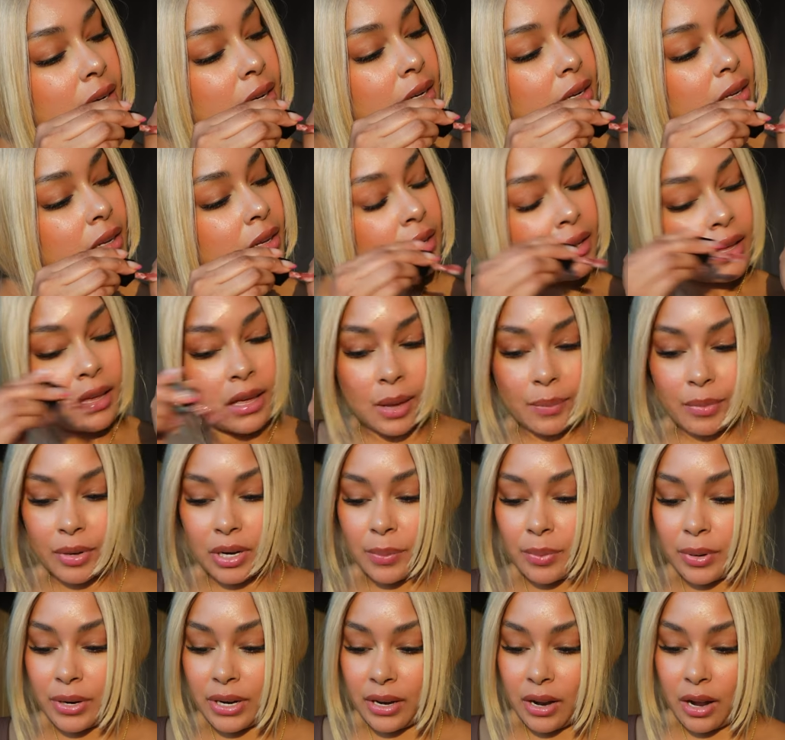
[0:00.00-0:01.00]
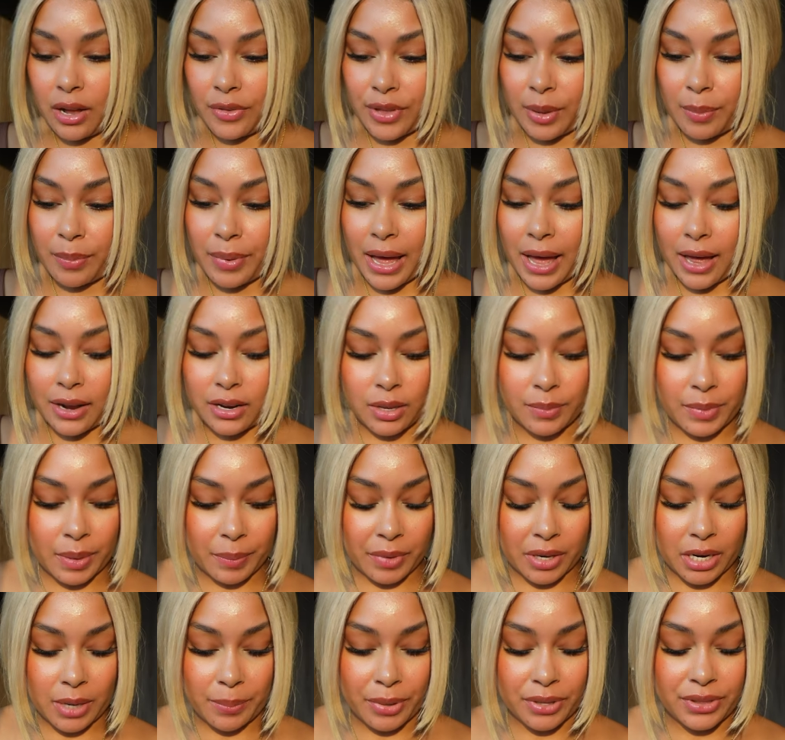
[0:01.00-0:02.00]
I'm gonna put it on the bottom. I'm
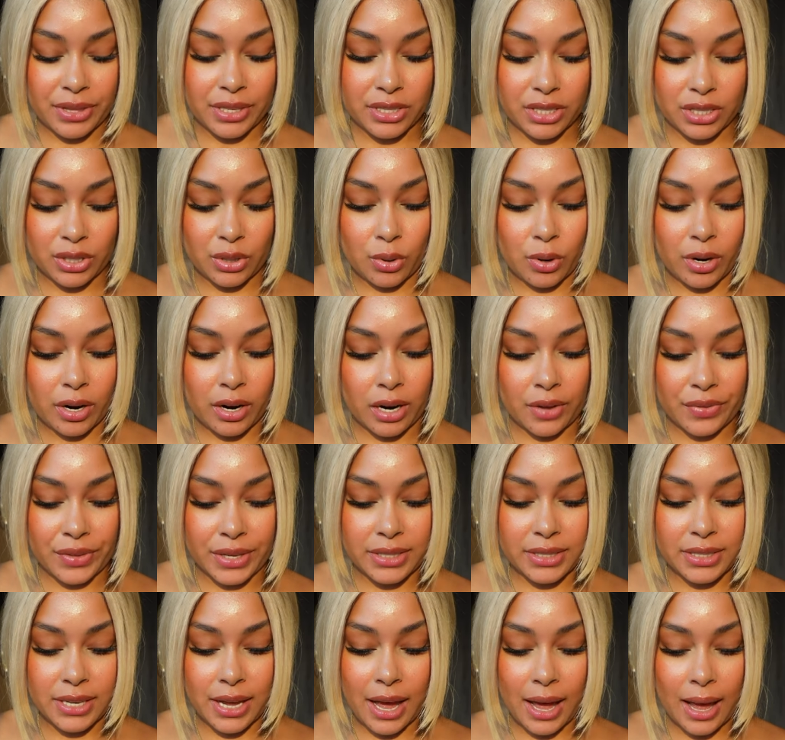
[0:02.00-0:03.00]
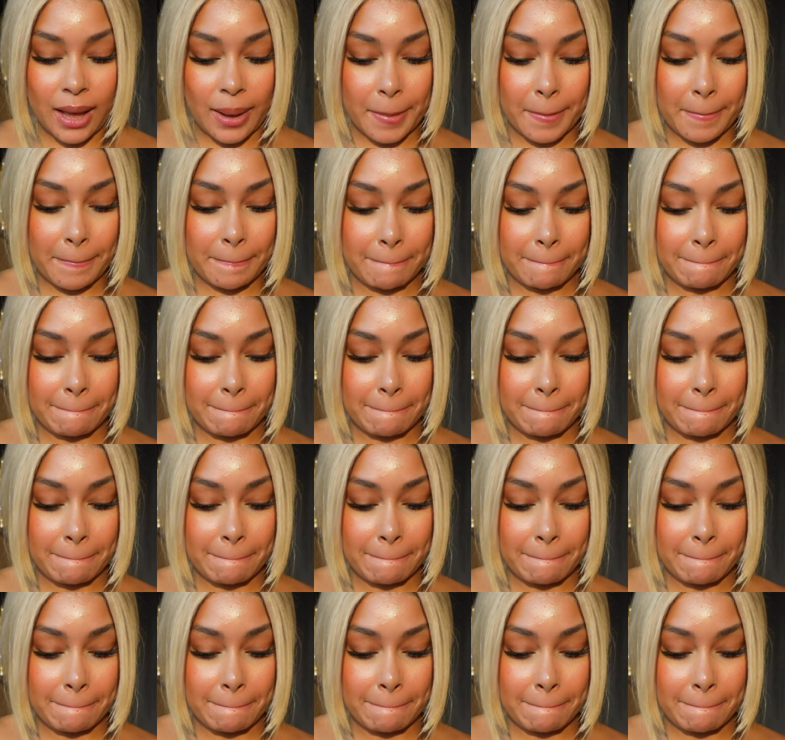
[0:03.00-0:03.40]
gonna put the Dior on the top.